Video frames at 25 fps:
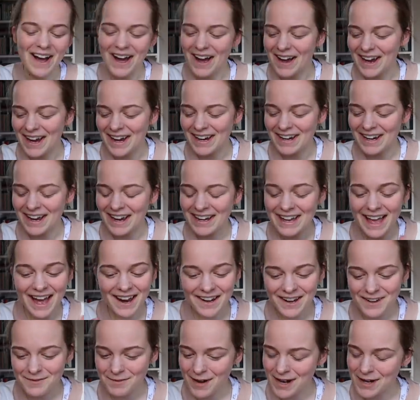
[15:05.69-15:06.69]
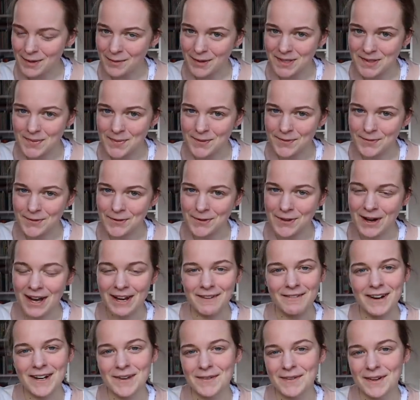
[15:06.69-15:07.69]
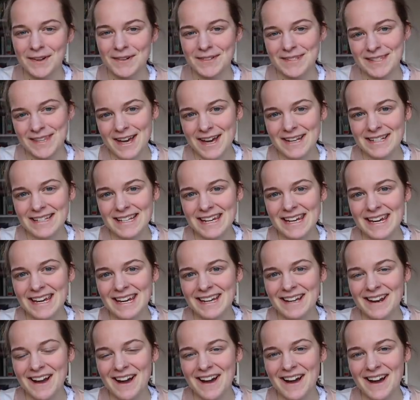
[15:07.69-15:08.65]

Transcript: I, again, have read it once before. I read it when I was 13.